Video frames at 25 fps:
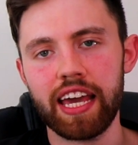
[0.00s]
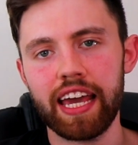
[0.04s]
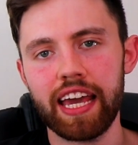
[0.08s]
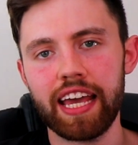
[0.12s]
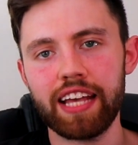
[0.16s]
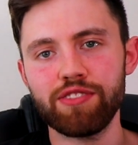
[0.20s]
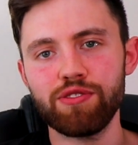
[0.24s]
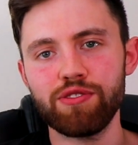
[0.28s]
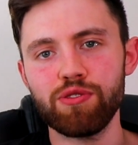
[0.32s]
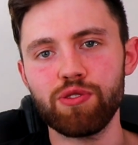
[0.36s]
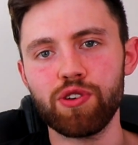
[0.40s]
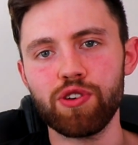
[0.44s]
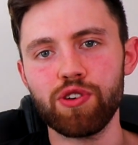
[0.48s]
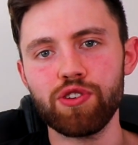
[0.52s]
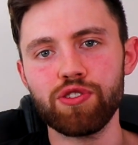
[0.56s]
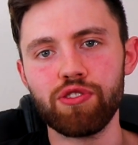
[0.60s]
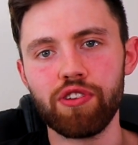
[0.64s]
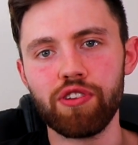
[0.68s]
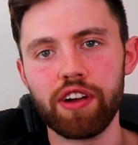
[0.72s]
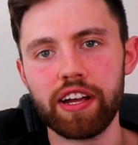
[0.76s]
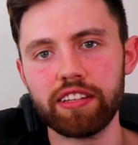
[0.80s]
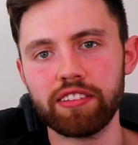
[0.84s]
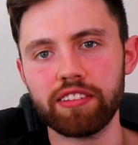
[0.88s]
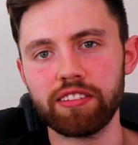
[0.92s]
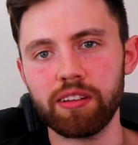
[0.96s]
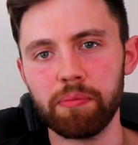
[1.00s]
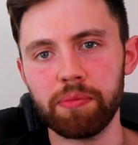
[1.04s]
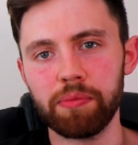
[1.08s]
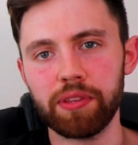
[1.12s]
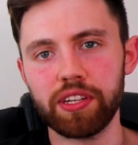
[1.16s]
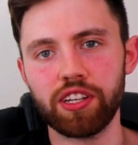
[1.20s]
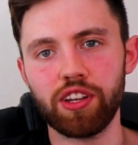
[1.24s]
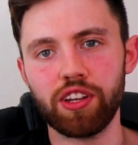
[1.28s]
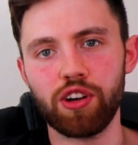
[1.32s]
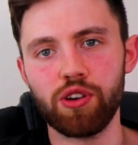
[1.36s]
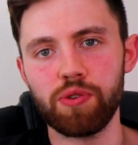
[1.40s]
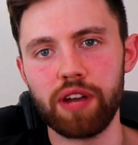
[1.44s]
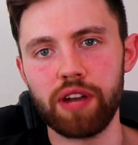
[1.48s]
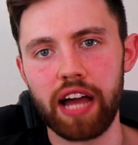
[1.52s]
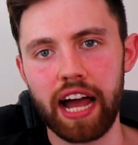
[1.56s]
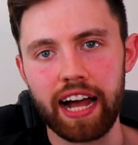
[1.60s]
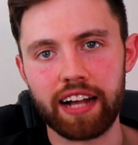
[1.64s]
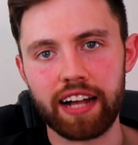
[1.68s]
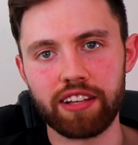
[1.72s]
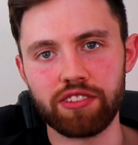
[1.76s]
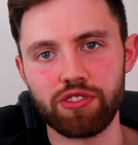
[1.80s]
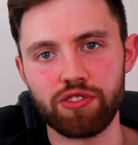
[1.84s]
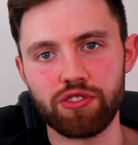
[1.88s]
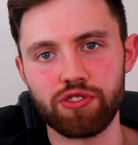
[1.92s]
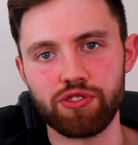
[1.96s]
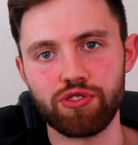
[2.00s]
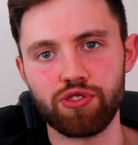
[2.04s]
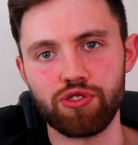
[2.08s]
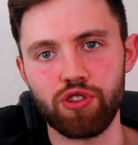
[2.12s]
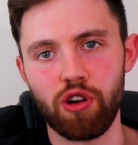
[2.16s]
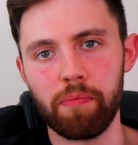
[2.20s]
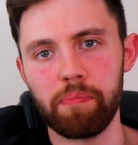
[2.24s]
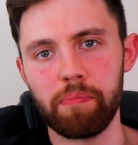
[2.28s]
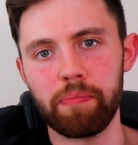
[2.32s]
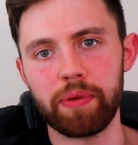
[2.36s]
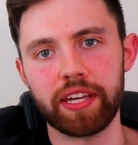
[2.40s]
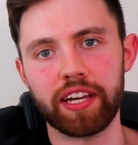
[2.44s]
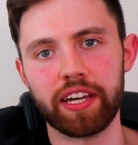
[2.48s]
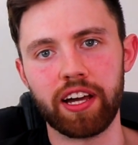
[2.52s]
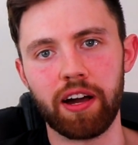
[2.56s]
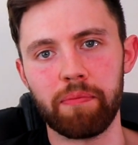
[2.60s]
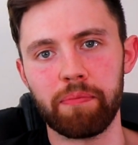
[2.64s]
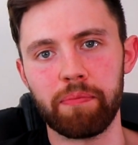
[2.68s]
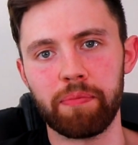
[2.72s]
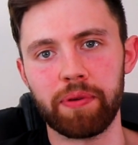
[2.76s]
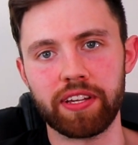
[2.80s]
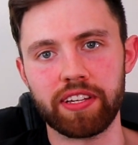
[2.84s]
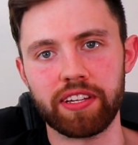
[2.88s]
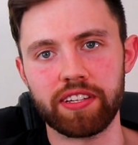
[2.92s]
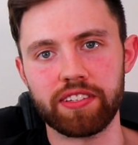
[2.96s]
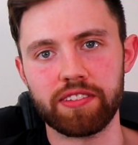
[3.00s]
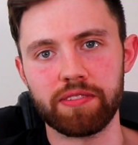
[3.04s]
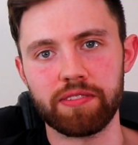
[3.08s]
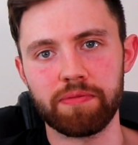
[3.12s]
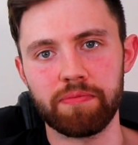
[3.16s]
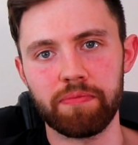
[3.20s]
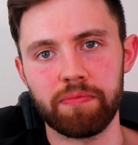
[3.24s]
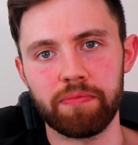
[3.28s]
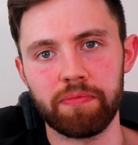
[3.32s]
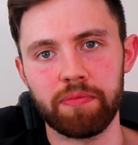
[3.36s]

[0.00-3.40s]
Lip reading: is you could create something known as zombie companies.